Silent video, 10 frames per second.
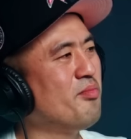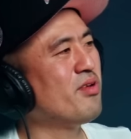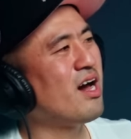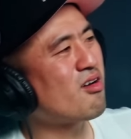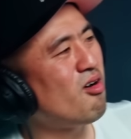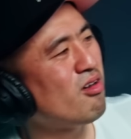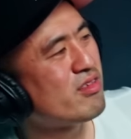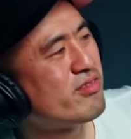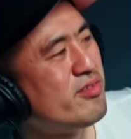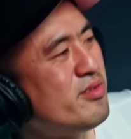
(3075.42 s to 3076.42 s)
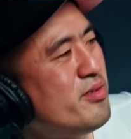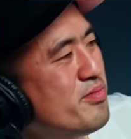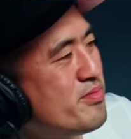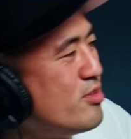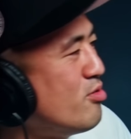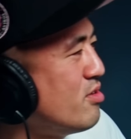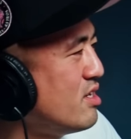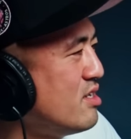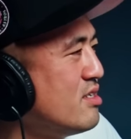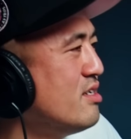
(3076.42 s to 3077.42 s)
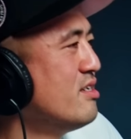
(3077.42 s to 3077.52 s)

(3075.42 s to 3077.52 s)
Unblock all of them, Doolie.